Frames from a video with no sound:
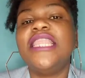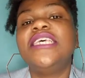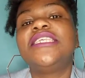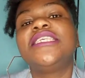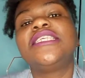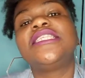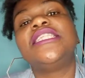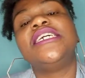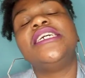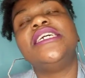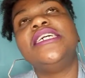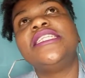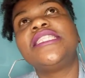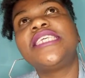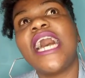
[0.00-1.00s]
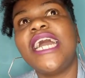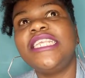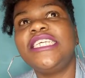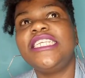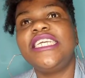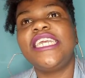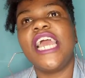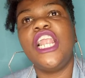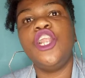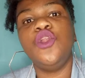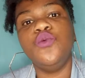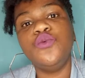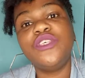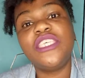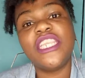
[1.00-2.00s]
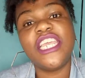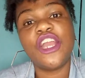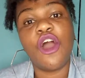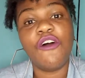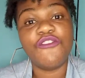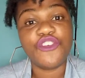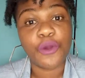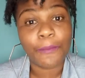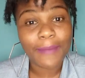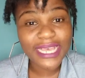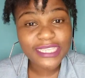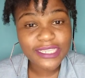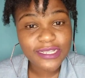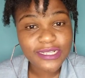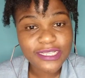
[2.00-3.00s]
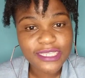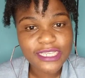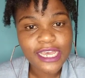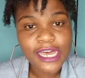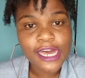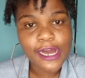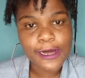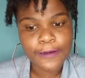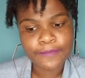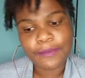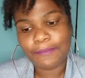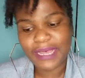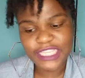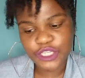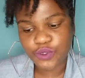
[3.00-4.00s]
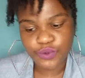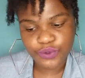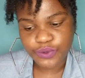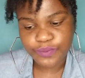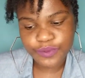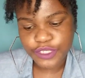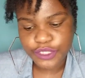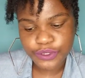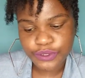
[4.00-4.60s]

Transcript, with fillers: This is the tightening and loosening of your muscles, uh, muscle groups.